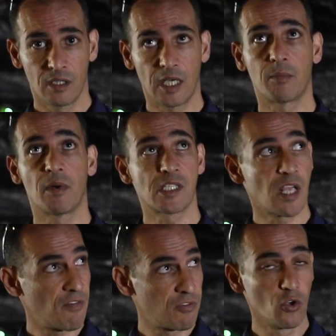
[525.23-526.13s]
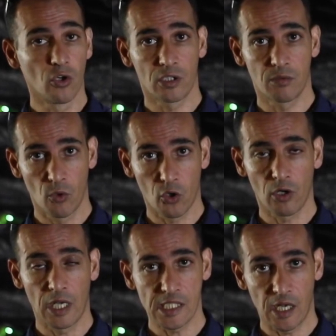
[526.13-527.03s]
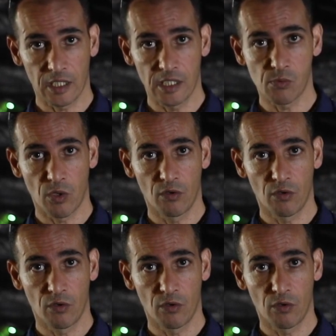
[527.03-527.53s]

that must have looked more or less like this